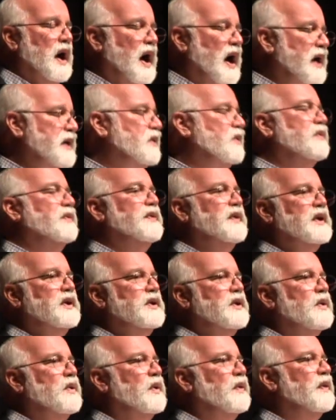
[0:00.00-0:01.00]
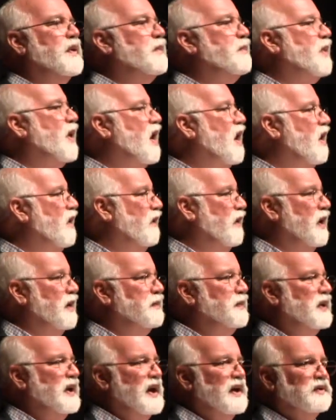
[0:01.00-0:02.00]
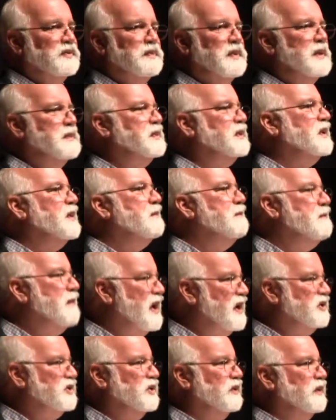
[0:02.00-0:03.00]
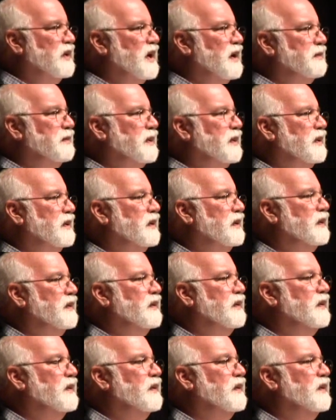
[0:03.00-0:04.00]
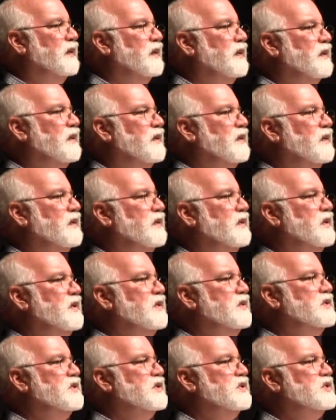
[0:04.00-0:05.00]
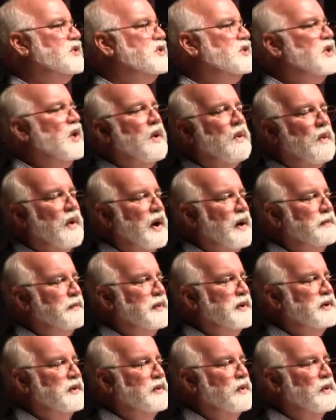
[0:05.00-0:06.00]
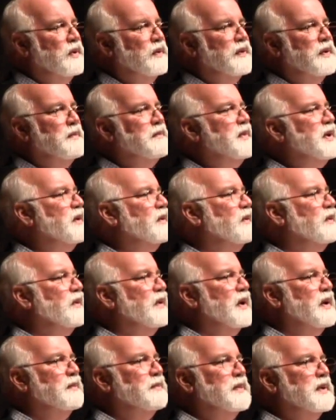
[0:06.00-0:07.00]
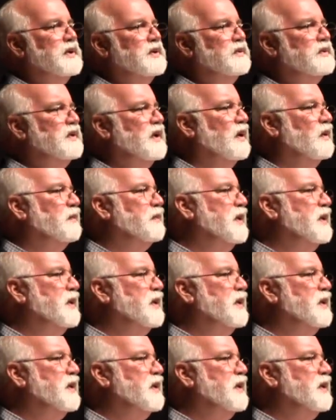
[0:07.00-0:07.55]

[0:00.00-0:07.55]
I don't think you hold the bar up and ask people to measure up. You just show up and you hold the mirror up and you tell